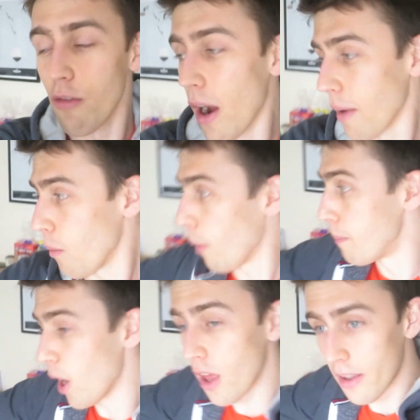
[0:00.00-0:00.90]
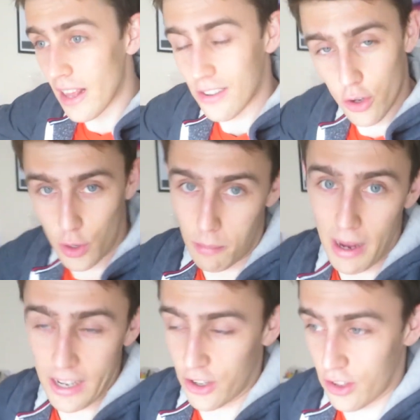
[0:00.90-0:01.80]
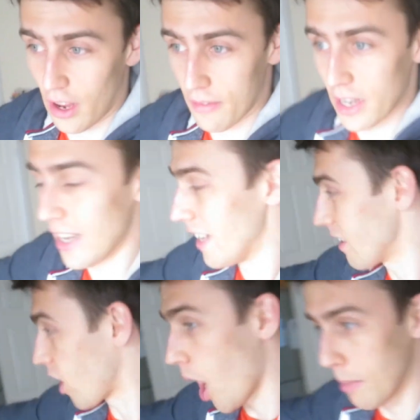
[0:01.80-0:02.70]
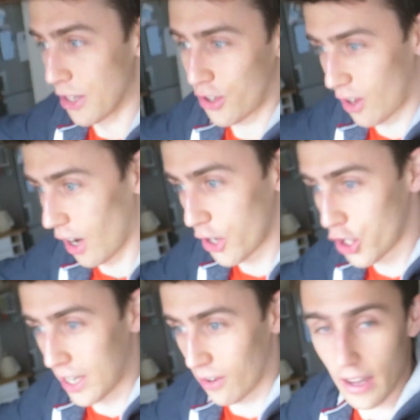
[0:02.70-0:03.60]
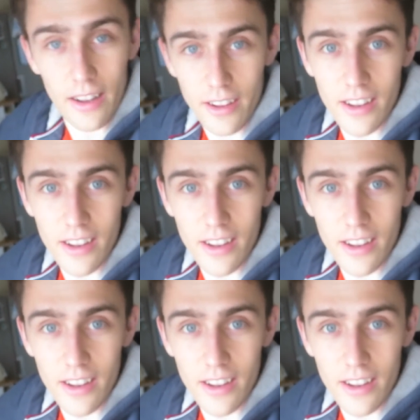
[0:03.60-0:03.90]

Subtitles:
right, we'll burn this nuclear package server. It's garbage. It's got a load of shit on it.